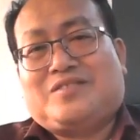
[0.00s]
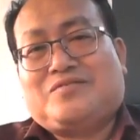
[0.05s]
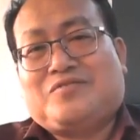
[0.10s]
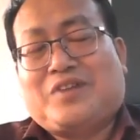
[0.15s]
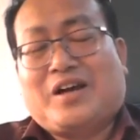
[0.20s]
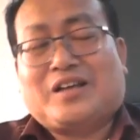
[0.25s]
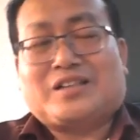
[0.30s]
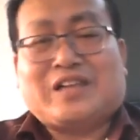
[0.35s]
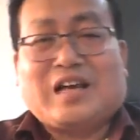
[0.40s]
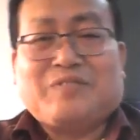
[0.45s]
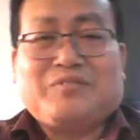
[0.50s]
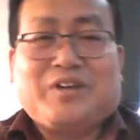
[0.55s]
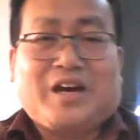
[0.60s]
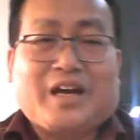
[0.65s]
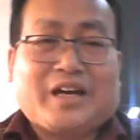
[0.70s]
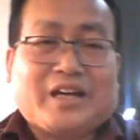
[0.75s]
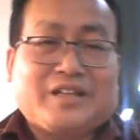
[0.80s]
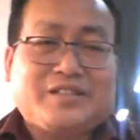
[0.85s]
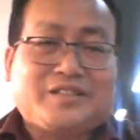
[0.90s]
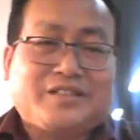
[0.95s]
For example, I
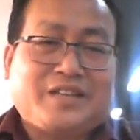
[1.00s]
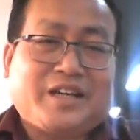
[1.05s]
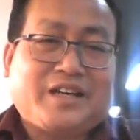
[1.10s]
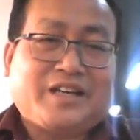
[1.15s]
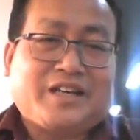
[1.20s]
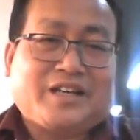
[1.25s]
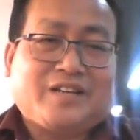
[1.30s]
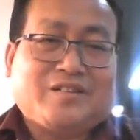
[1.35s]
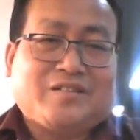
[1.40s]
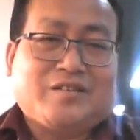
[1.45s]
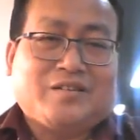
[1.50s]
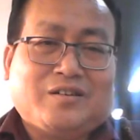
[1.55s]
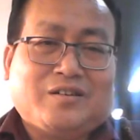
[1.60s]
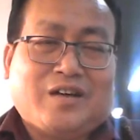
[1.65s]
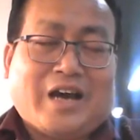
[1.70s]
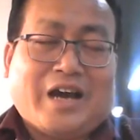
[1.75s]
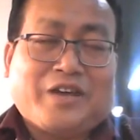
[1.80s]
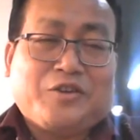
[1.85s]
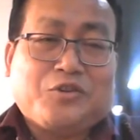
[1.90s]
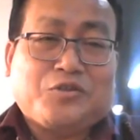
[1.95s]
can say that
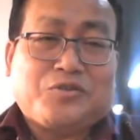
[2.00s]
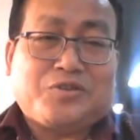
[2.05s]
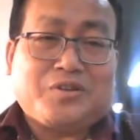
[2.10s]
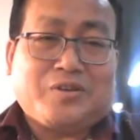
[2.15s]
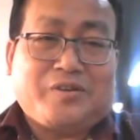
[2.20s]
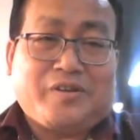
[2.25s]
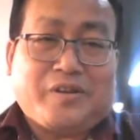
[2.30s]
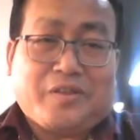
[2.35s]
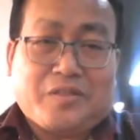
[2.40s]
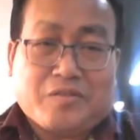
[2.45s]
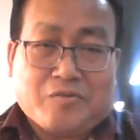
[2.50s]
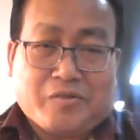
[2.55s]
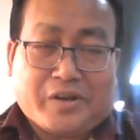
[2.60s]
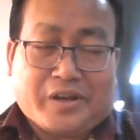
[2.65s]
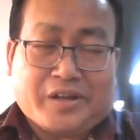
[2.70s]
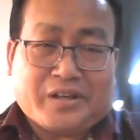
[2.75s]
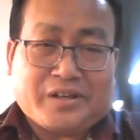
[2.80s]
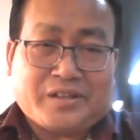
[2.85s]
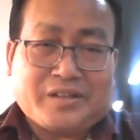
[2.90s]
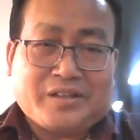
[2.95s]
I usually
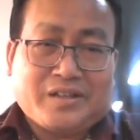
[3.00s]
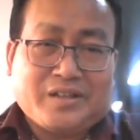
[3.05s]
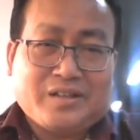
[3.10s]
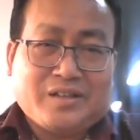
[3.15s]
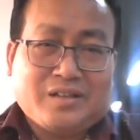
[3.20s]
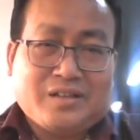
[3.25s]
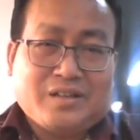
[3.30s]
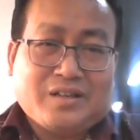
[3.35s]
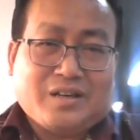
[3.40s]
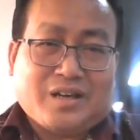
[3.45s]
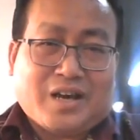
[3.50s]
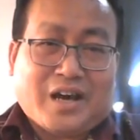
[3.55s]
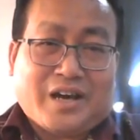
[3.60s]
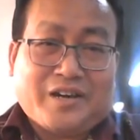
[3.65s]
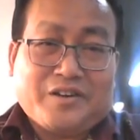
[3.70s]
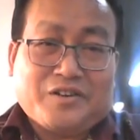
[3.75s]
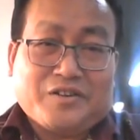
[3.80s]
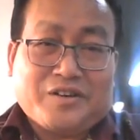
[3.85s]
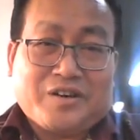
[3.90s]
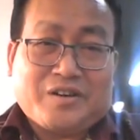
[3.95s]
drink.
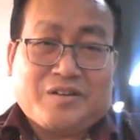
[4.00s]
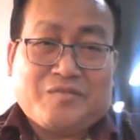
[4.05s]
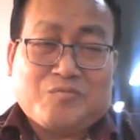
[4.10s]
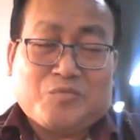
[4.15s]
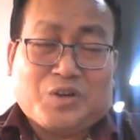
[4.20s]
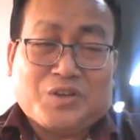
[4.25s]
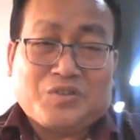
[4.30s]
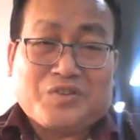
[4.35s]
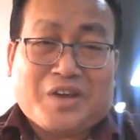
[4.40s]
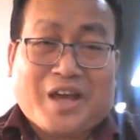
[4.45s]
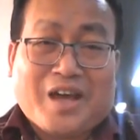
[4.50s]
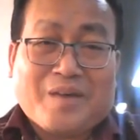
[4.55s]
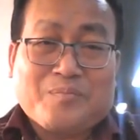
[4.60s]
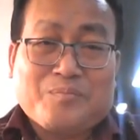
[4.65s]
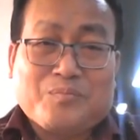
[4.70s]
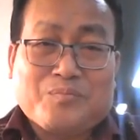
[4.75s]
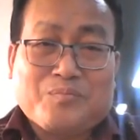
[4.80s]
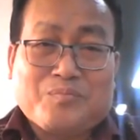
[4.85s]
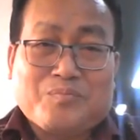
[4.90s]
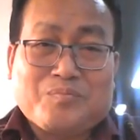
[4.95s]
I don't want to have
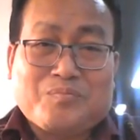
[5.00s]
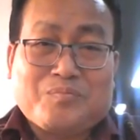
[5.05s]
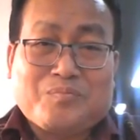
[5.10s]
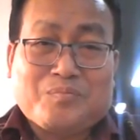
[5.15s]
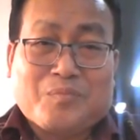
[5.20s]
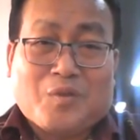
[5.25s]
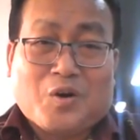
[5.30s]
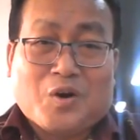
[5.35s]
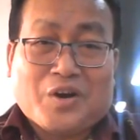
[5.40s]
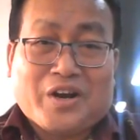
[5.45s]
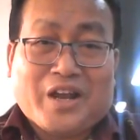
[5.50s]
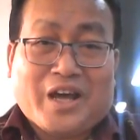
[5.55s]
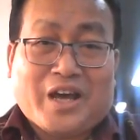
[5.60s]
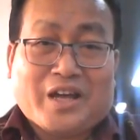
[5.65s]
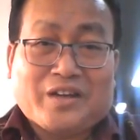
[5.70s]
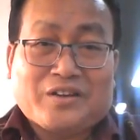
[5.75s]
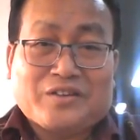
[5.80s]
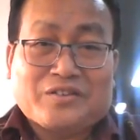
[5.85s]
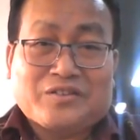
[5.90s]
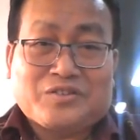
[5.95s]
more
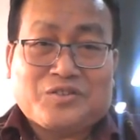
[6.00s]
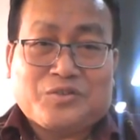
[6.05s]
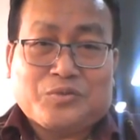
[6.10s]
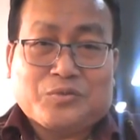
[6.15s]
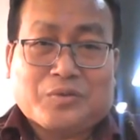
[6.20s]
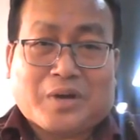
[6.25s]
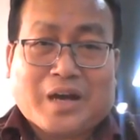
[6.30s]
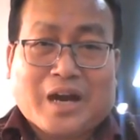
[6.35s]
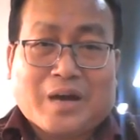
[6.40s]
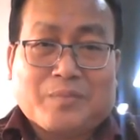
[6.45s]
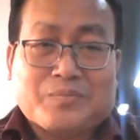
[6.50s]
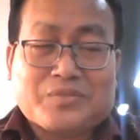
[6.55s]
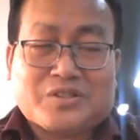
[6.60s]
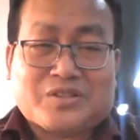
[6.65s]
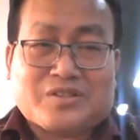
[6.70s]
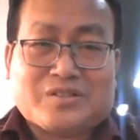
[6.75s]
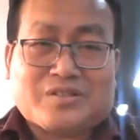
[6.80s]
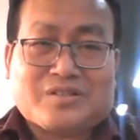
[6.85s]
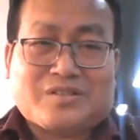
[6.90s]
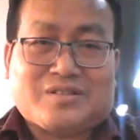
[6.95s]
than two
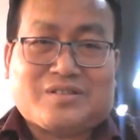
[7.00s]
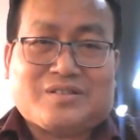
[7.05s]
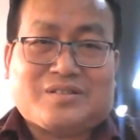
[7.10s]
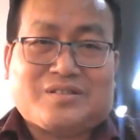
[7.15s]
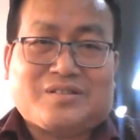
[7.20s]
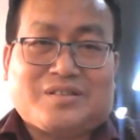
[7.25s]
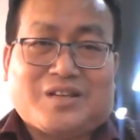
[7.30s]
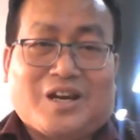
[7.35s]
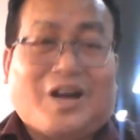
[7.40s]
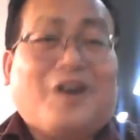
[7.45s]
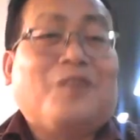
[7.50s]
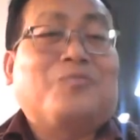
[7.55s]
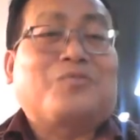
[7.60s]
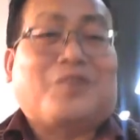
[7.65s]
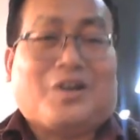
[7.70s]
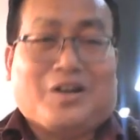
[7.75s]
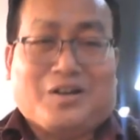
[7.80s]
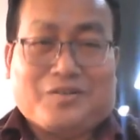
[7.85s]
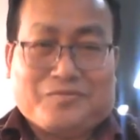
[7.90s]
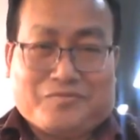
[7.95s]
cups of
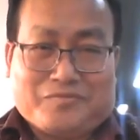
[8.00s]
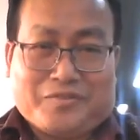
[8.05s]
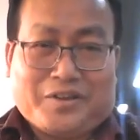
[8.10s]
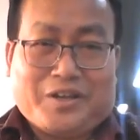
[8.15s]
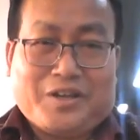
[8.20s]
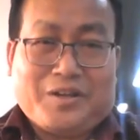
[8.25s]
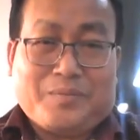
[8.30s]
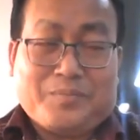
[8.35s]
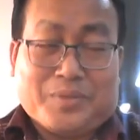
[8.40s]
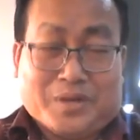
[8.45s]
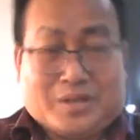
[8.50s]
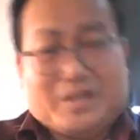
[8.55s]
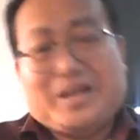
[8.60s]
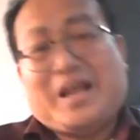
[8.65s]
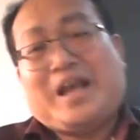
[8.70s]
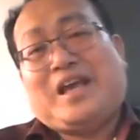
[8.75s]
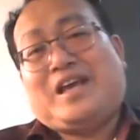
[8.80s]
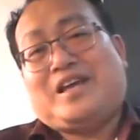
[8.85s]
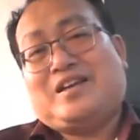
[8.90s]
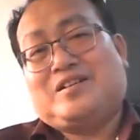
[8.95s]
coffee per
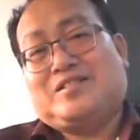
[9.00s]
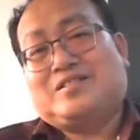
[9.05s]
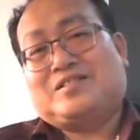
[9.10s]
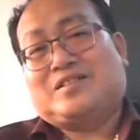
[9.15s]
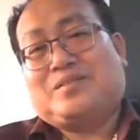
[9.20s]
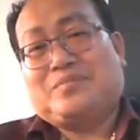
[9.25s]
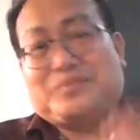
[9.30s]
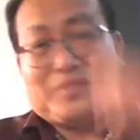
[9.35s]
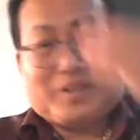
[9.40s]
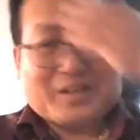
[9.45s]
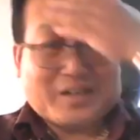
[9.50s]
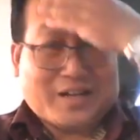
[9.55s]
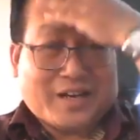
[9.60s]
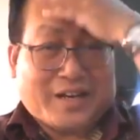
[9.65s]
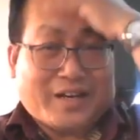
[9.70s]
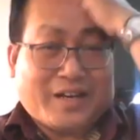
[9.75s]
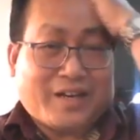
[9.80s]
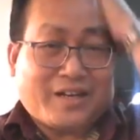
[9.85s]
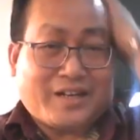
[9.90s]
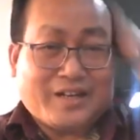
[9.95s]
day or something
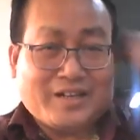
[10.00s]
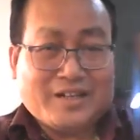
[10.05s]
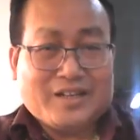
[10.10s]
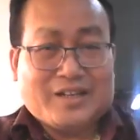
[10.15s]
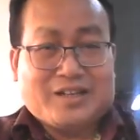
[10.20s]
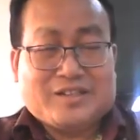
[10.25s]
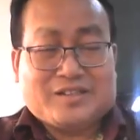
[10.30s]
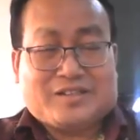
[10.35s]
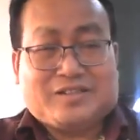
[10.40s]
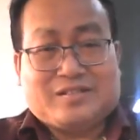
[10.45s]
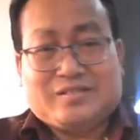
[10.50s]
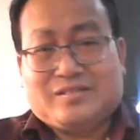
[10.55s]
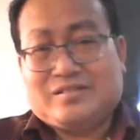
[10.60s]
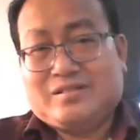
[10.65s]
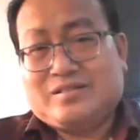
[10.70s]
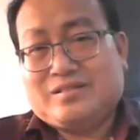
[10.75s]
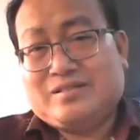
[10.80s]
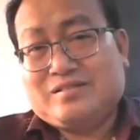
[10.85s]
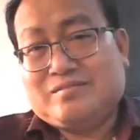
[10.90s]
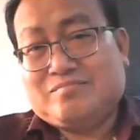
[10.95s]
like that.
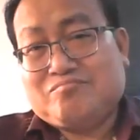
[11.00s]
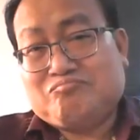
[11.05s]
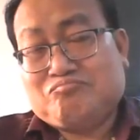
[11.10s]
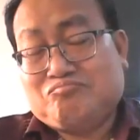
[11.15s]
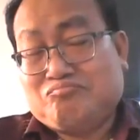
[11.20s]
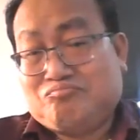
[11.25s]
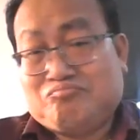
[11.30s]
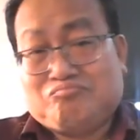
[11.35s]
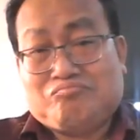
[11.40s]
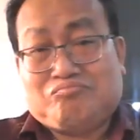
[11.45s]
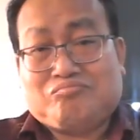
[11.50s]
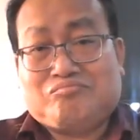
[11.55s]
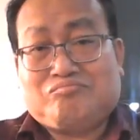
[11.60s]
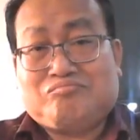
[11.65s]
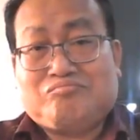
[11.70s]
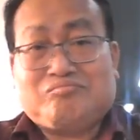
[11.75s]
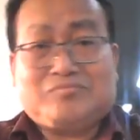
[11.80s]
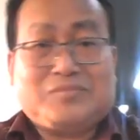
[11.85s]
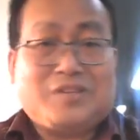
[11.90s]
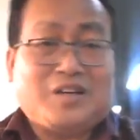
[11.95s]
So
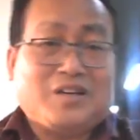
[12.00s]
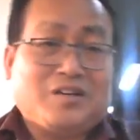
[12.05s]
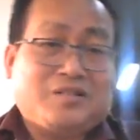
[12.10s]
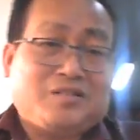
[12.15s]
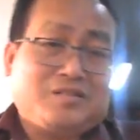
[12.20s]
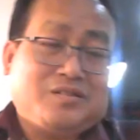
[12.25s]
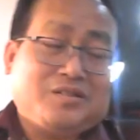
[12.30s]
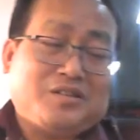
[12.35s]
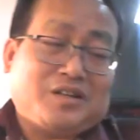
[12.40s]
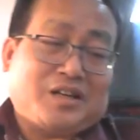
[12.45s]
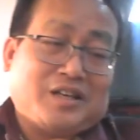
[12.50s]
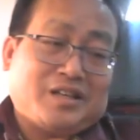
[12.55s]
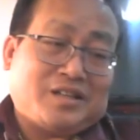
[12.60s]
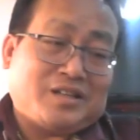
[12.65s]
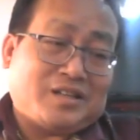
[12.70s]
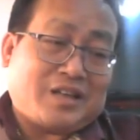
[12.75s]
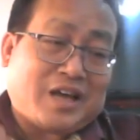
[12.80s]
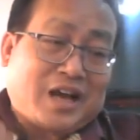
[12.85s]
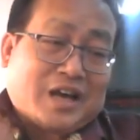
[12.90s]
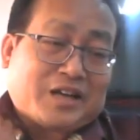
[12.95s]
you
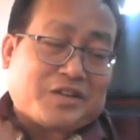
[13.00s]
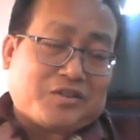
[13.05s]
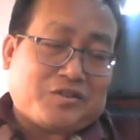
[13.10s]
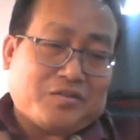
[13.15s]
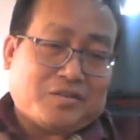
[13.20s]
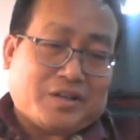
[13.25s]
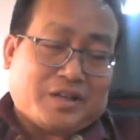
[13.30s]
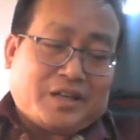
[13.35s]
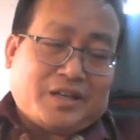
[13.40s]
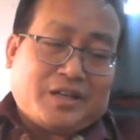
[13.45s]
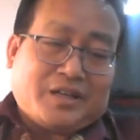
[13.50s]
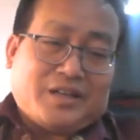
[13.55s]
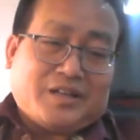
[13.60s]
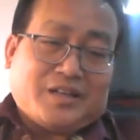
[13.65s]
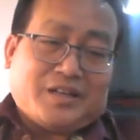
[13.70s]
can actually